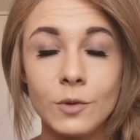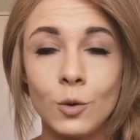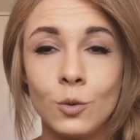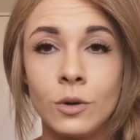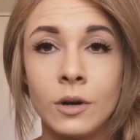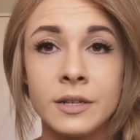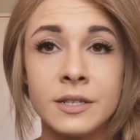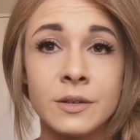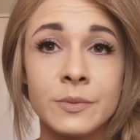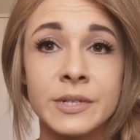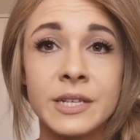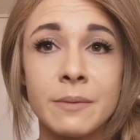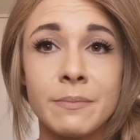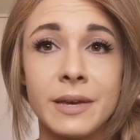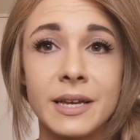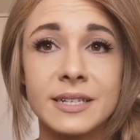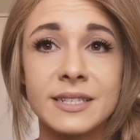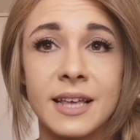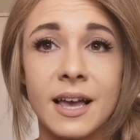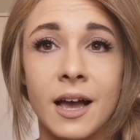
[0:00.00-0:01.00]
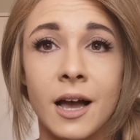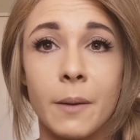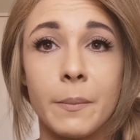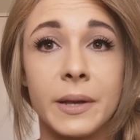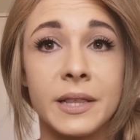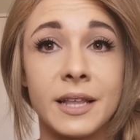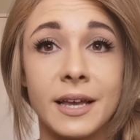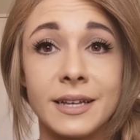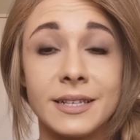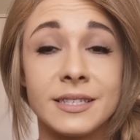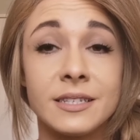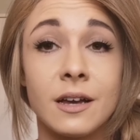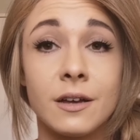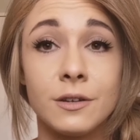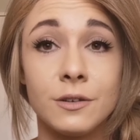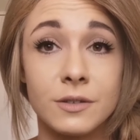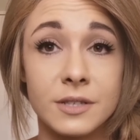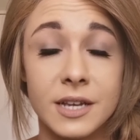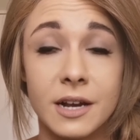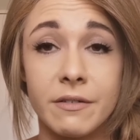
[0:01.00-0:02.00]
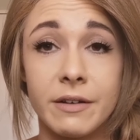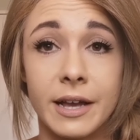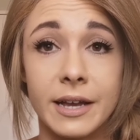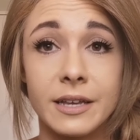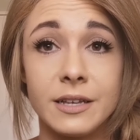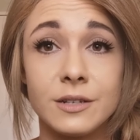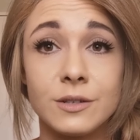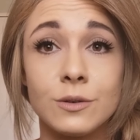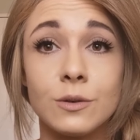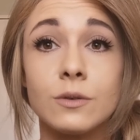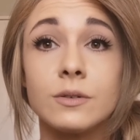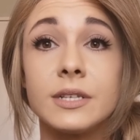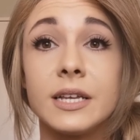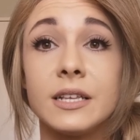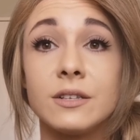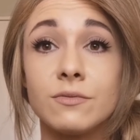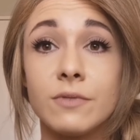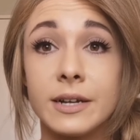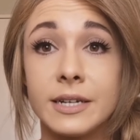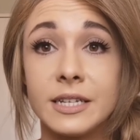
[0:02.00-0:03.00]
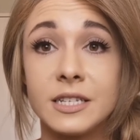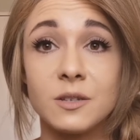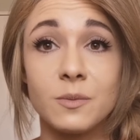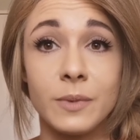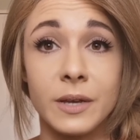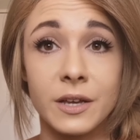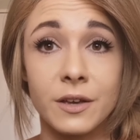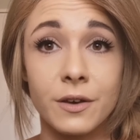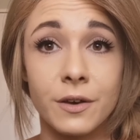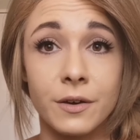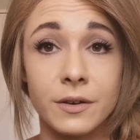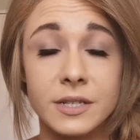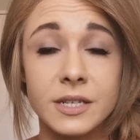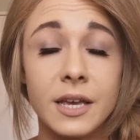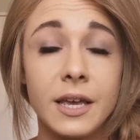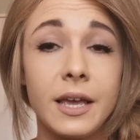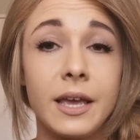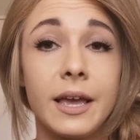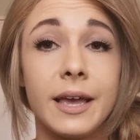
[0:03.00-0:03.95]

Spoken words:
All I do is I mix that up and that is done. Your teriyaki sauce is ready to be cooked.